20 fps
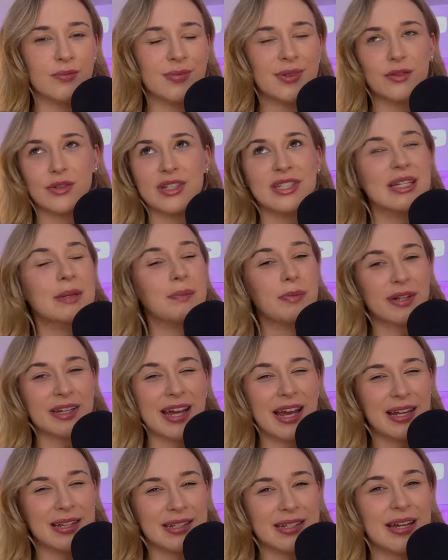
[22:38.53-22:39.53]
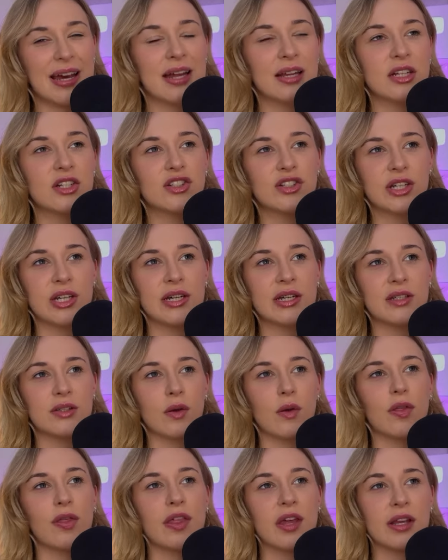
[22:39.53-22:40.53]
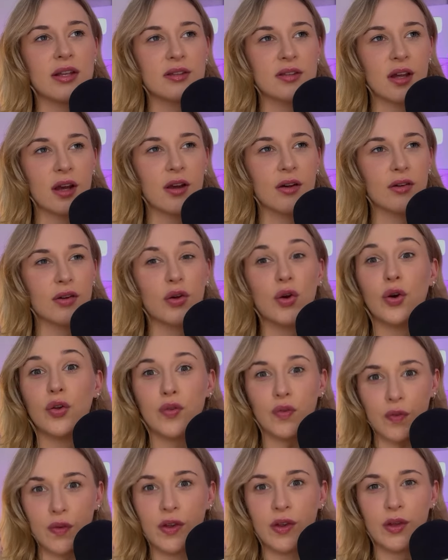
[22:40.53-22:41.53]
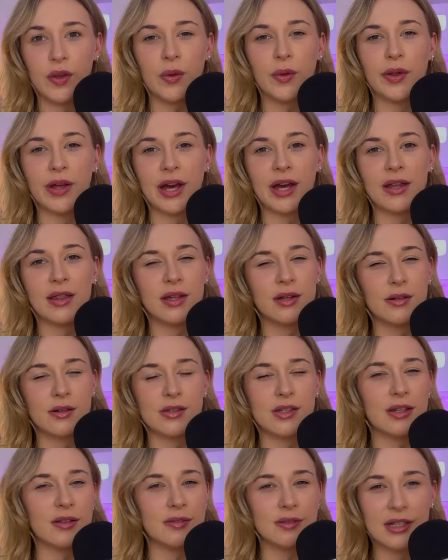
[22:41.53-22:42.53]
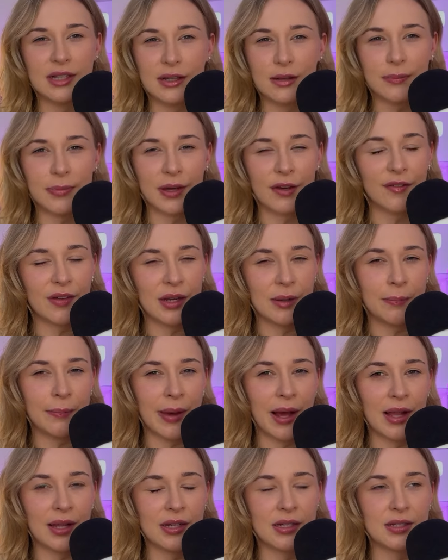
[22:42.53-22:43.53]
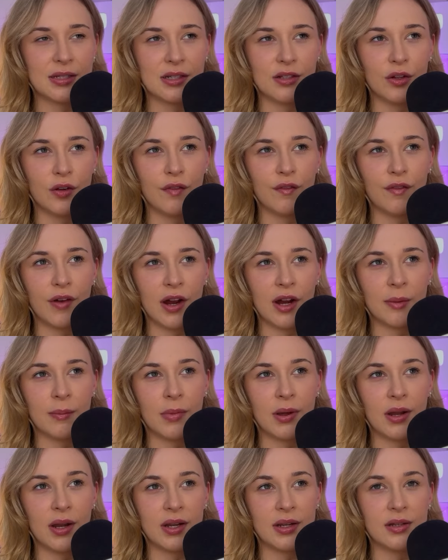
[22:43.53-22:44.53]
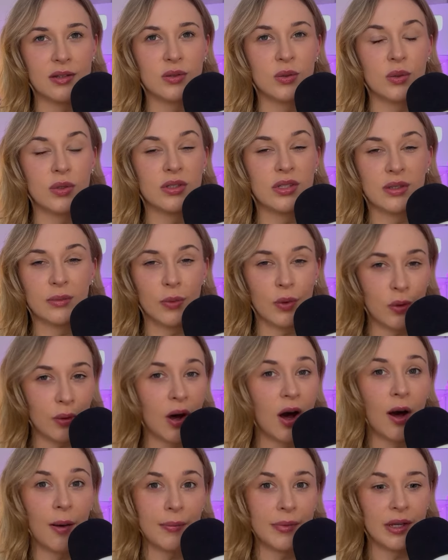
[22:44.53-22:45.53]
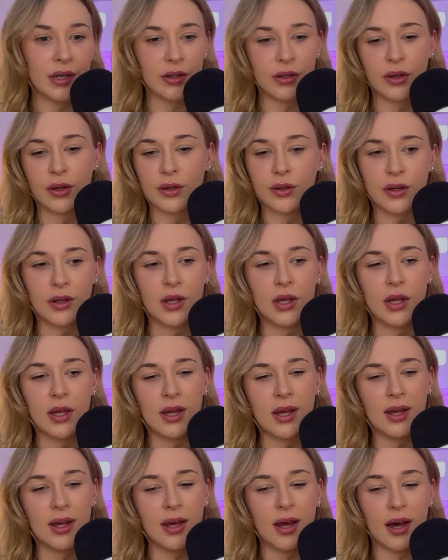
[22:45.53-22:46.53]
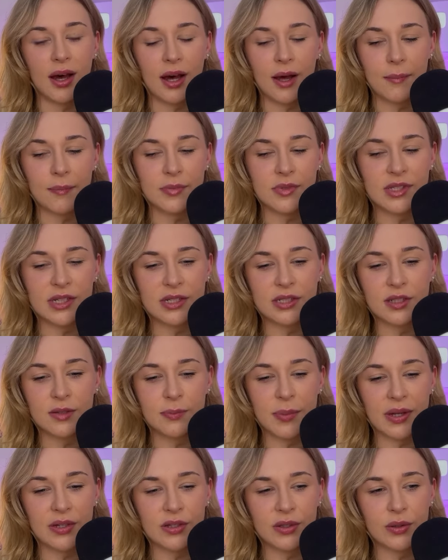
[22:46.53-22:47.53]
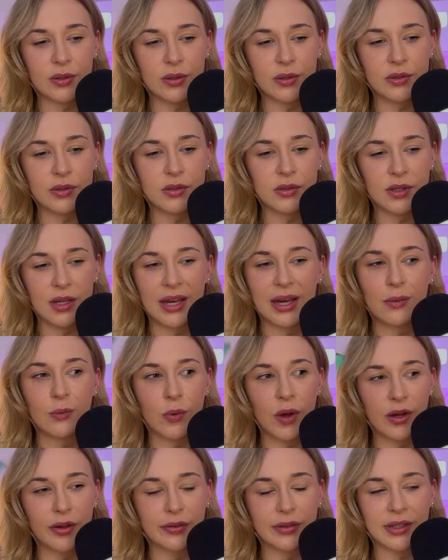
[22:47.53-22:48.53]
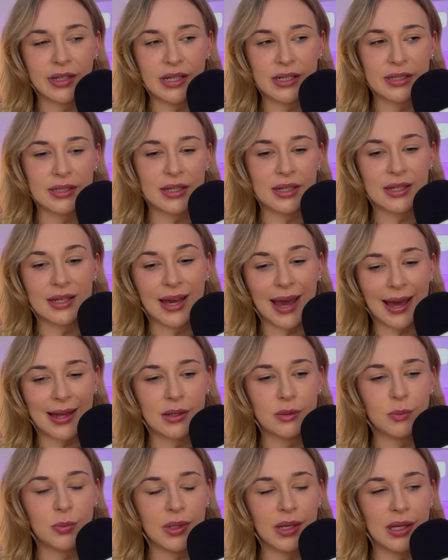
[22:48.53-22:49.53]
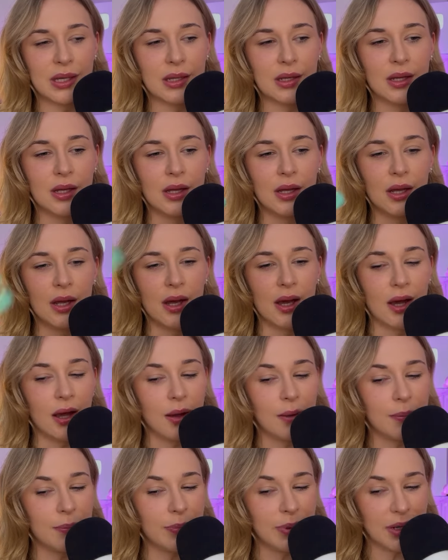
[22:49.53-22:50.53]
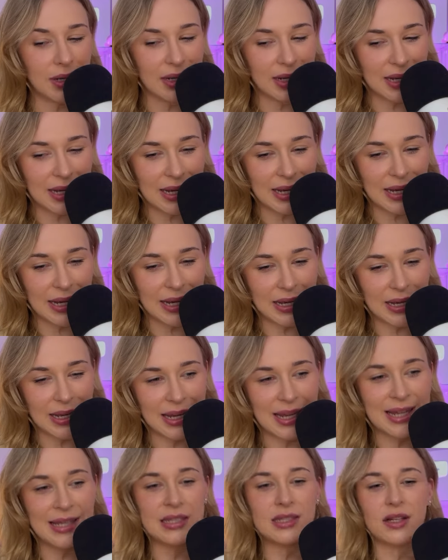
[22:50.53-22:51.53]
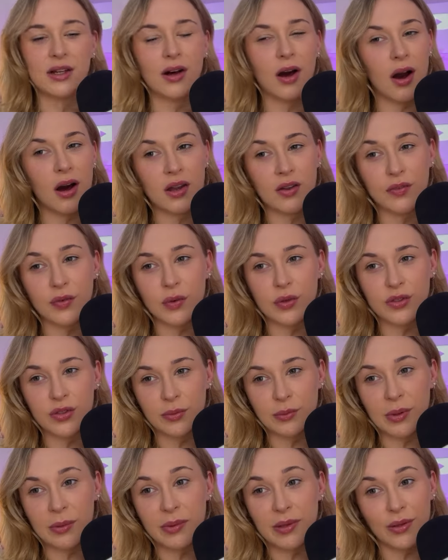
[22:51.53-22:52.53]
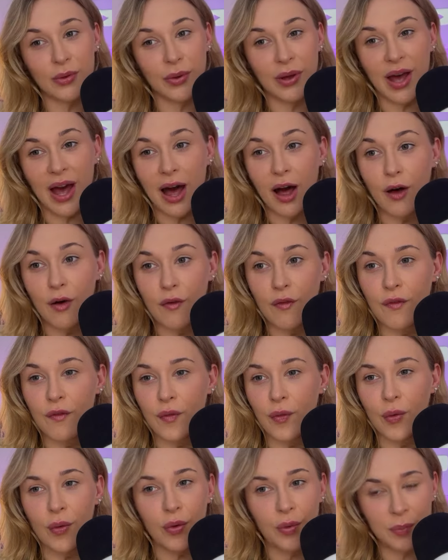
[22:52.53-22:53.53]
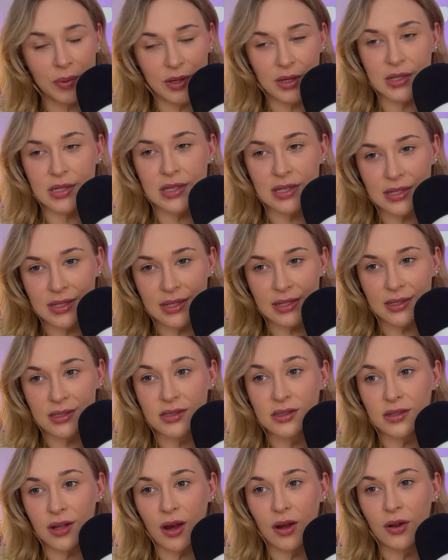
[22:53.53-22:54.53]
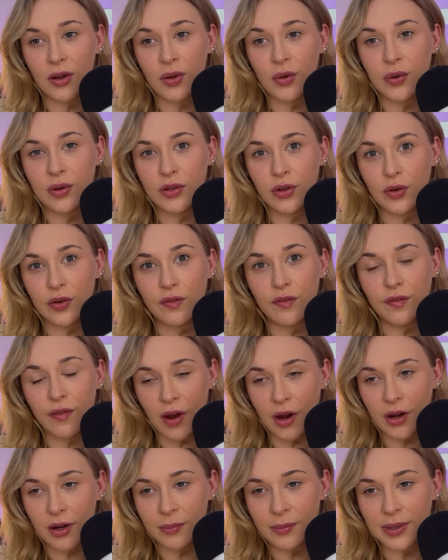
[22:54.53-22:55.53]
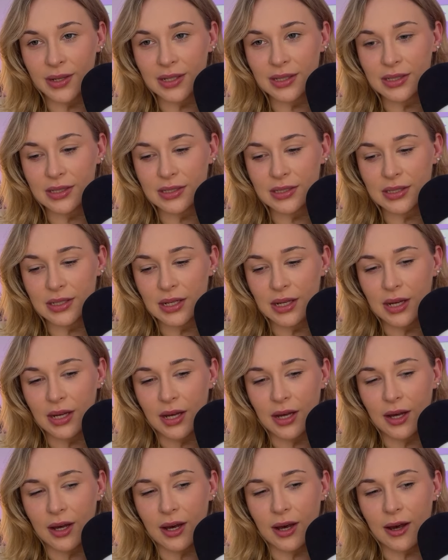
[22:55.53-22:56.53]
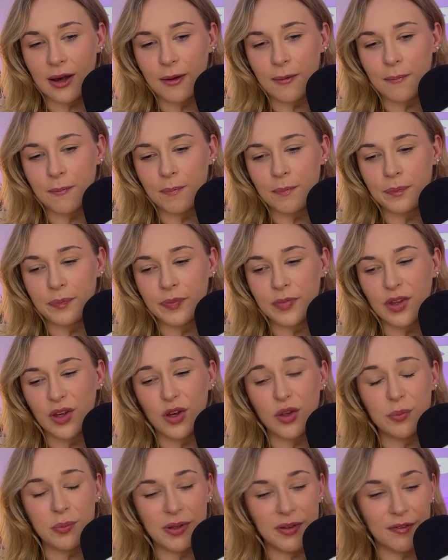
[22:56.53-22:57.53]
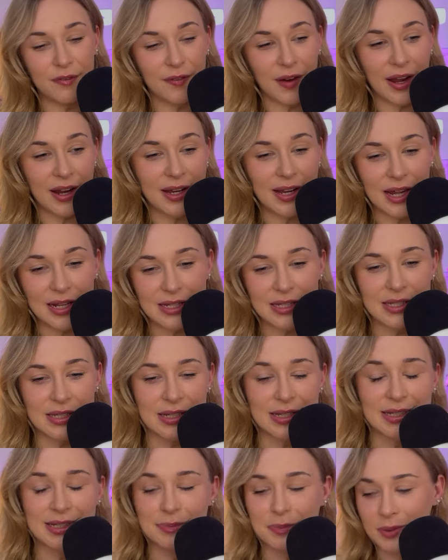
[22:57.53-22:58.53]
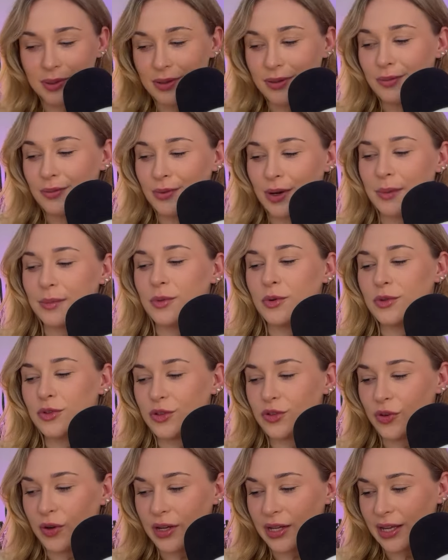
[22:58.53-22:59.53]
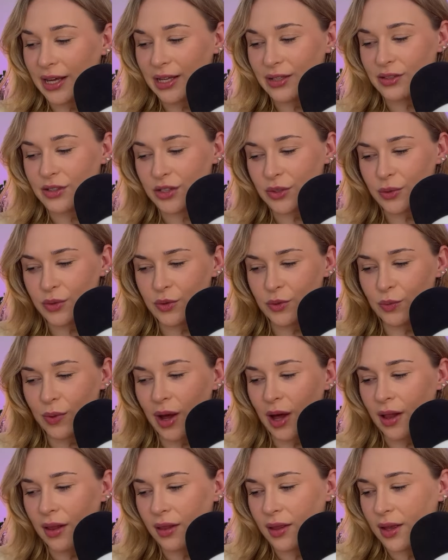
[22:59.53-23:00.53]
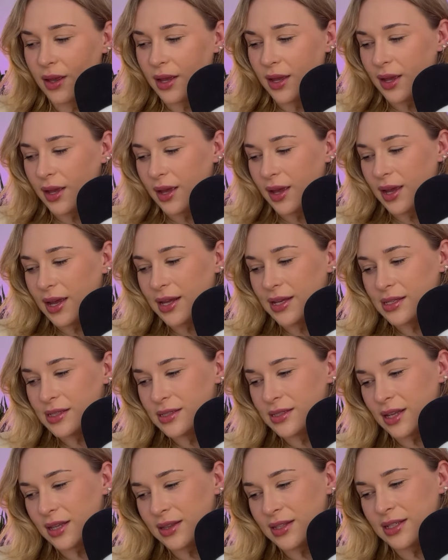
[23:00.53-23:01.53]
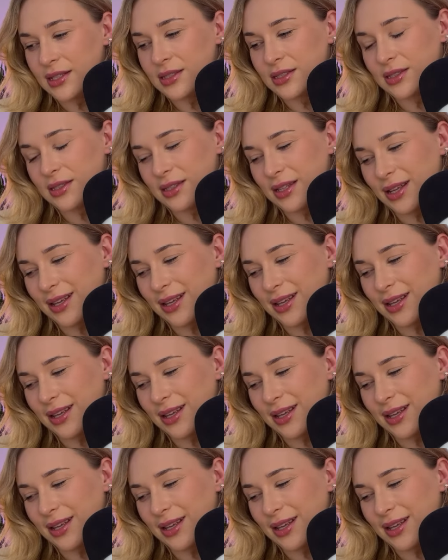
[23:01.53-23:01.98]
reciprocated energies or things that are good for you. Okay, there is a little bit of an imbalance in your environment and it's causing more harm than good. Six of Pentacles, again, work related can be, but it is a card of also maybe your health or because it's external, your environment, could be finances. But what I'm also trying to get to as well is that these,